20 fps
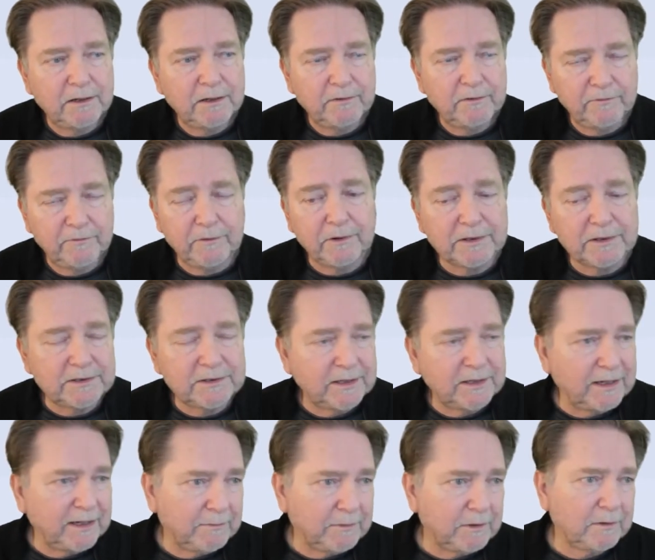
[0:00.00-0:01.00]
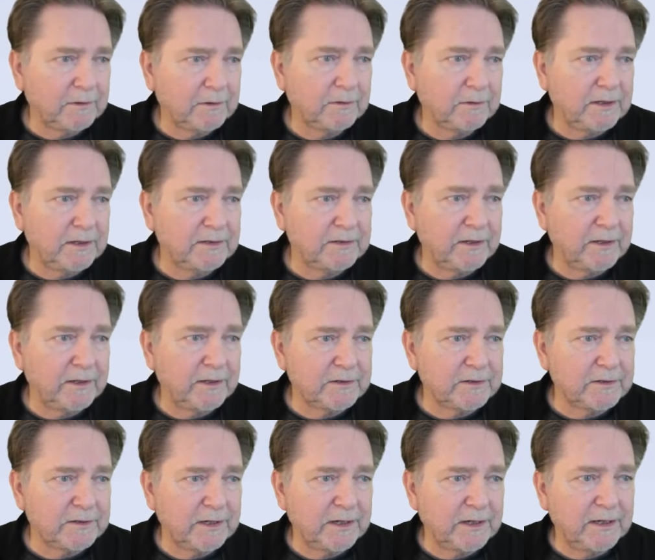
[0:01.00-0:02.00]
For example, there
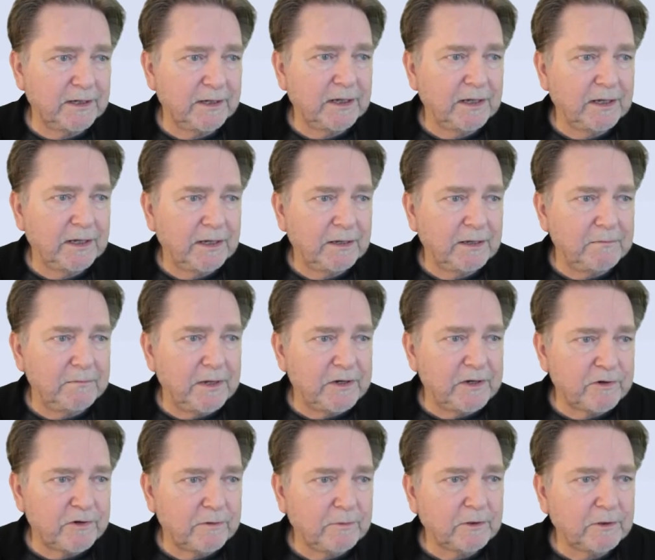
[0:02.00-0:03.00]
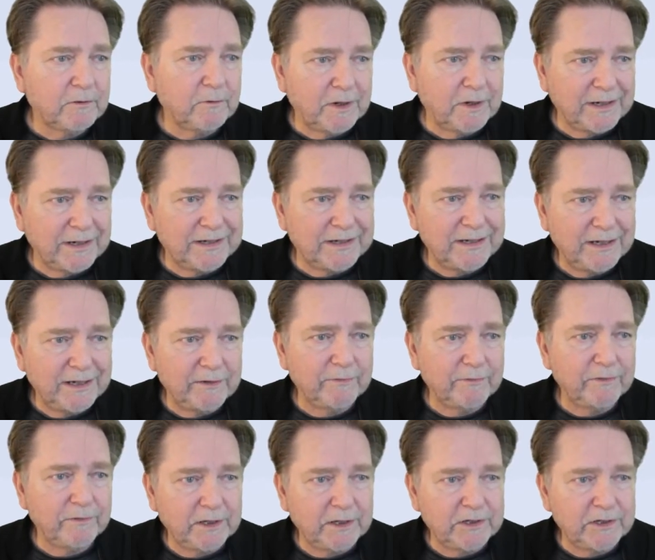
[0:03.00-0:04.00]
is a measurable quantitative
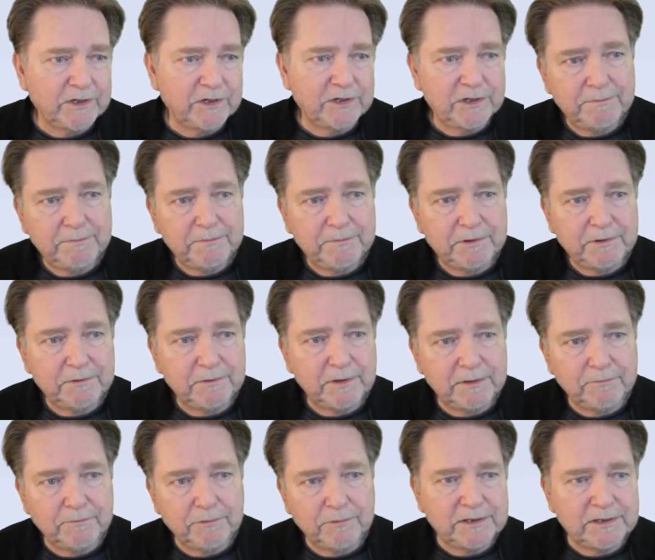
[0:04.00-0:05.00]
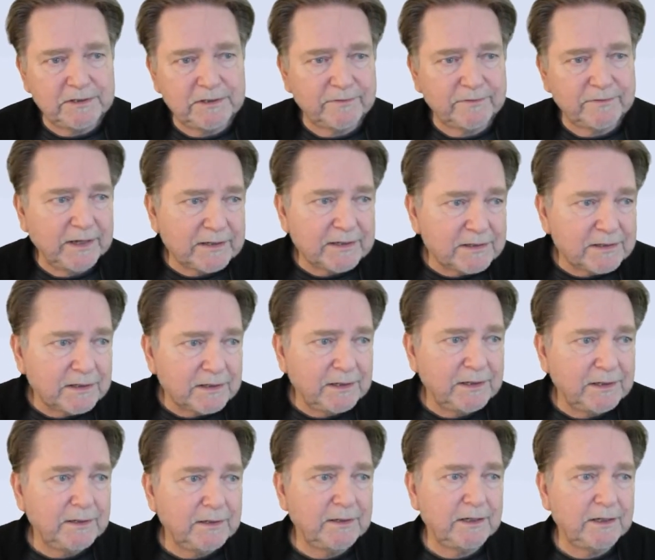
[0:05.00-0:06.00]
relationship between the price of
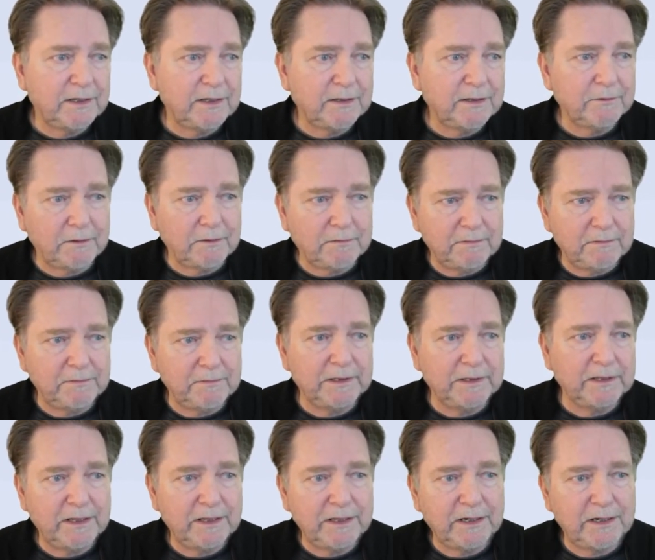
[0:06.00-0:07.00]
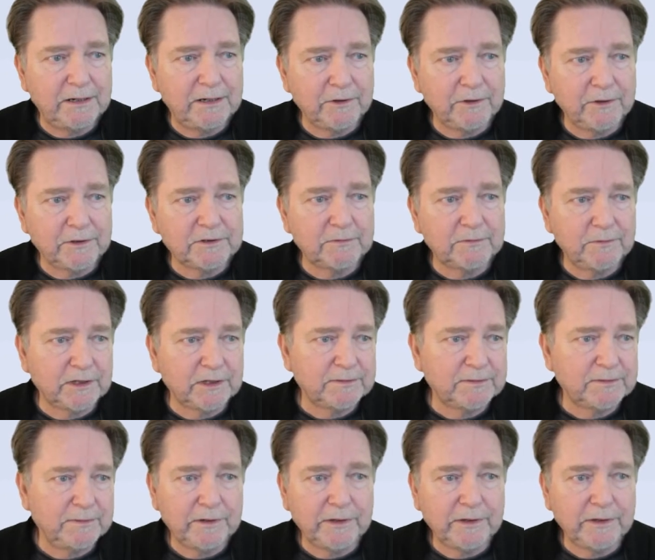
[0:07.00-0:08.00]
gasoline and the probability that a person would
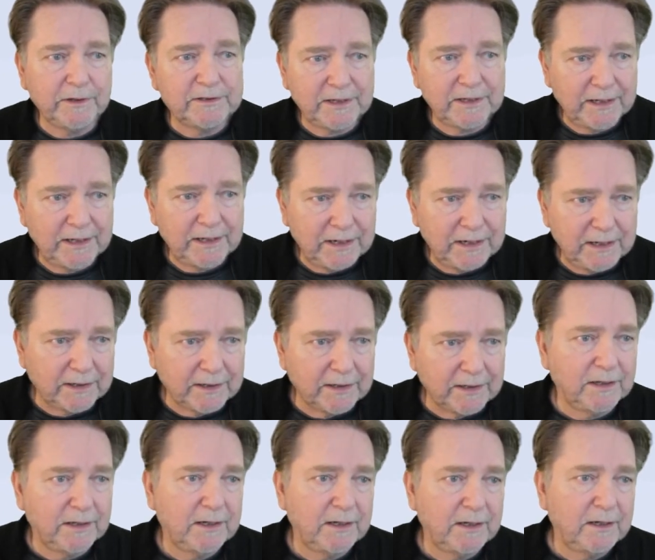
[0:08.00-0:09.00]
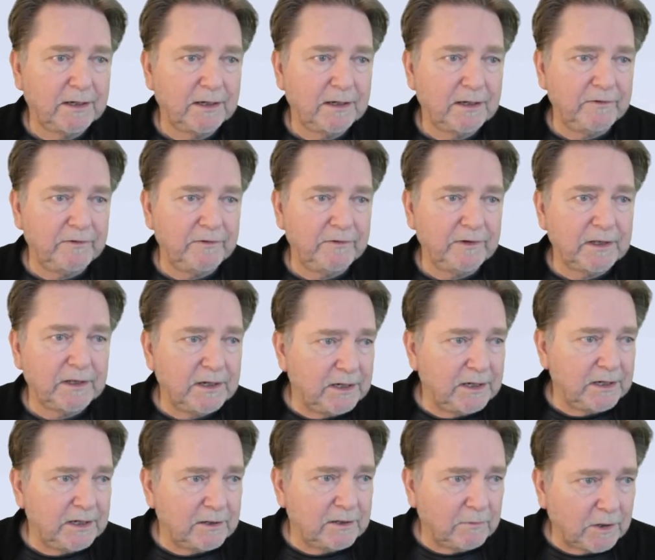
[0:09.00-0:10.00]
experience a headache, feel a
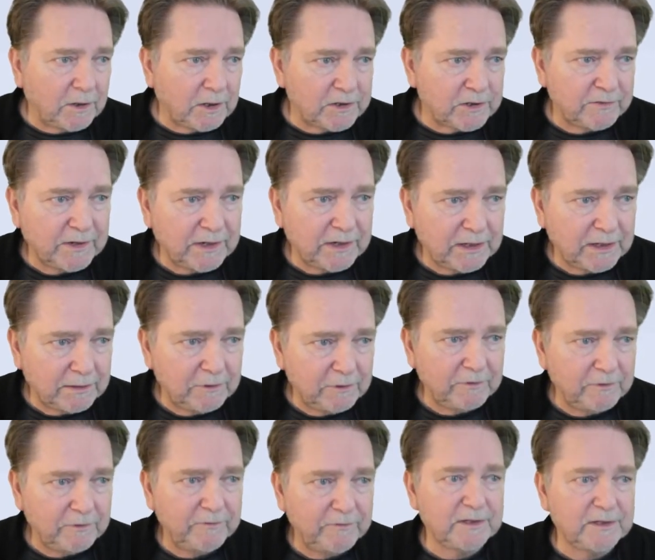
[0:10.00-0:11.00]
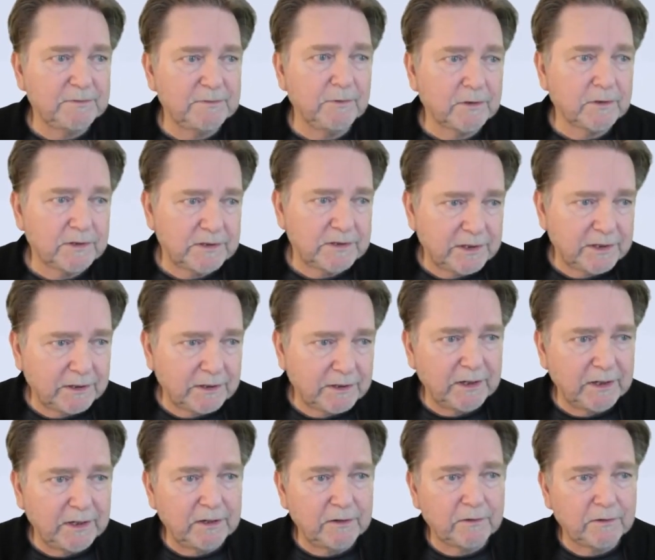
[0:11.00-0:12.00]
need to watch a violent movie, smoke a
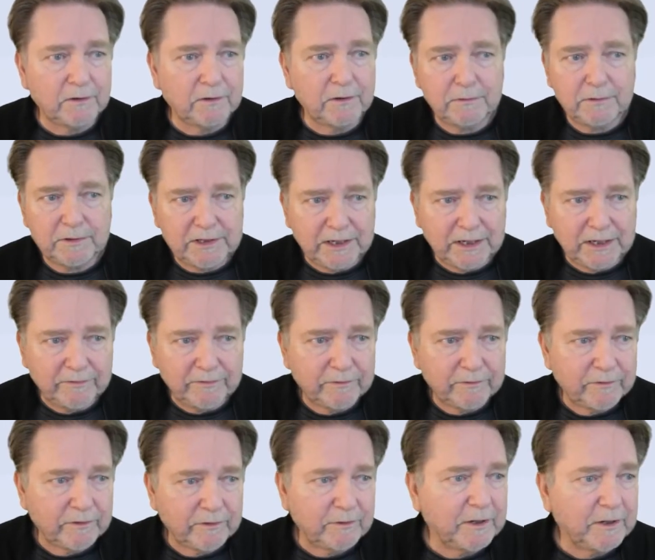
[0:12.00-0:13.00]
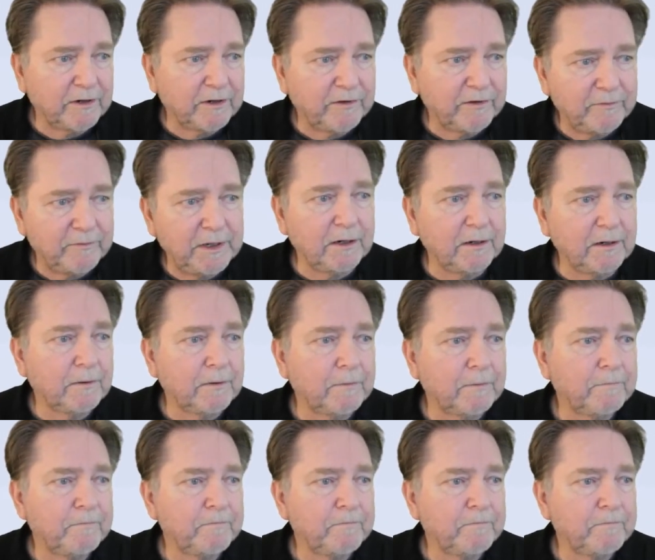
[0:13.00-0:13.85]
cigarette, or go to a tavern for a mug of beer.